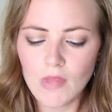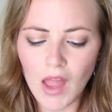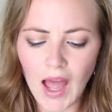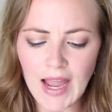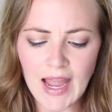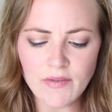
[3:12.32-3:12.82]

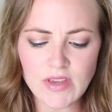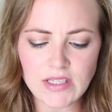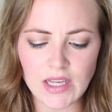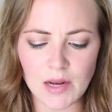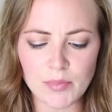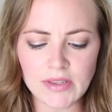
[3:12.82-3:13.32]
I have
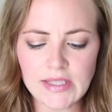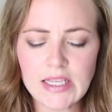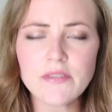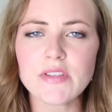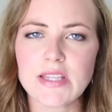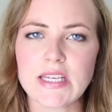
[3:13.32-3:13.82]
this, I
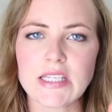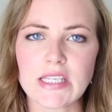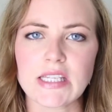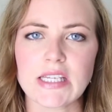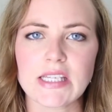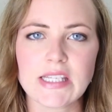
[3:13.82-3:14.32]
believe this
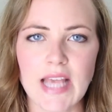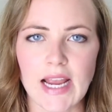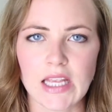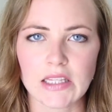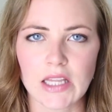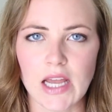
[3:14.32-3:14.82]
is the
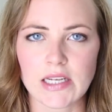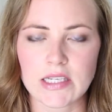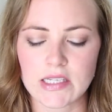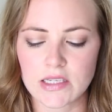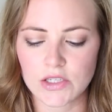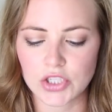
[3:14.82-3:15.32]
second
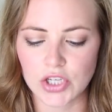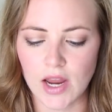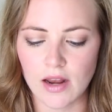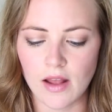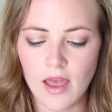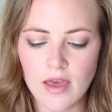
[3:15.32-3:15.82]
lightest
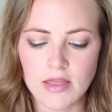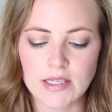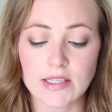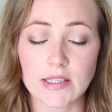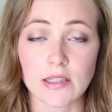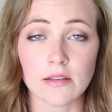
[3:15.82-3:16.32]
shade.
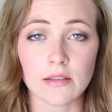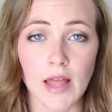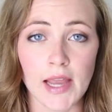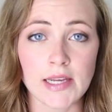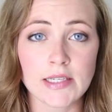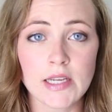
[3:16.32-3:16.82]
This is in
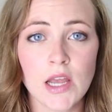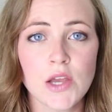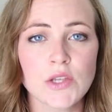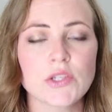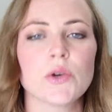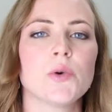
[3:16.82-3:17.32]
light,
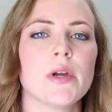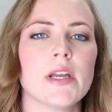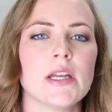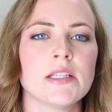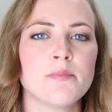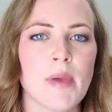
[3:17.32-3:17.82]
so
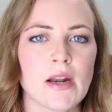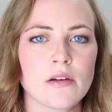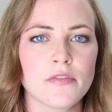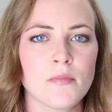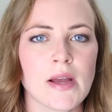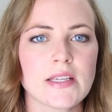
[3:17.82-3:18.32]
it's better
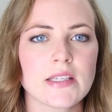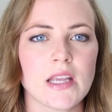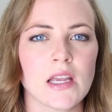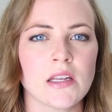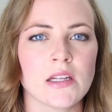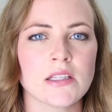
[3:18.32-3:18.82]
for my
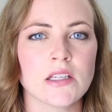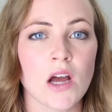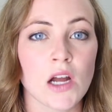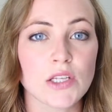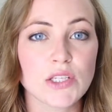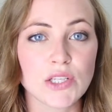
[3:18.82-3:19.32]
skin. It's
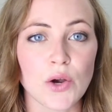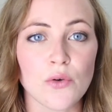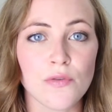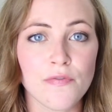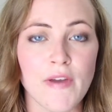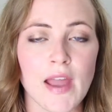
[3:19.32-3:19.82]
not
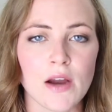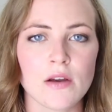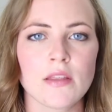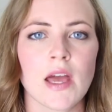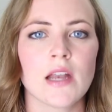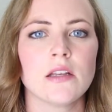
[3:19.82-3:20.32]
so
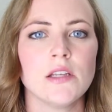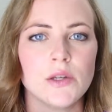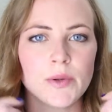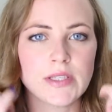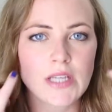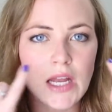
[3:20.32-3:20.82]
fair that,
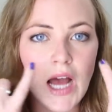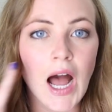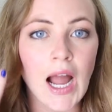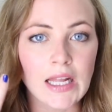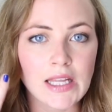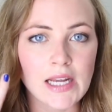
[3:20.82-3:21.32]
it's not a
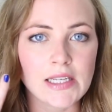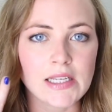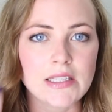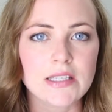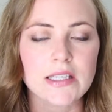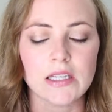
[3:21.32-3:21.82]
highlighting
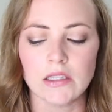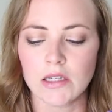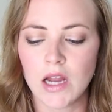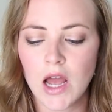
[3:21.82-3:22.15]
concealer.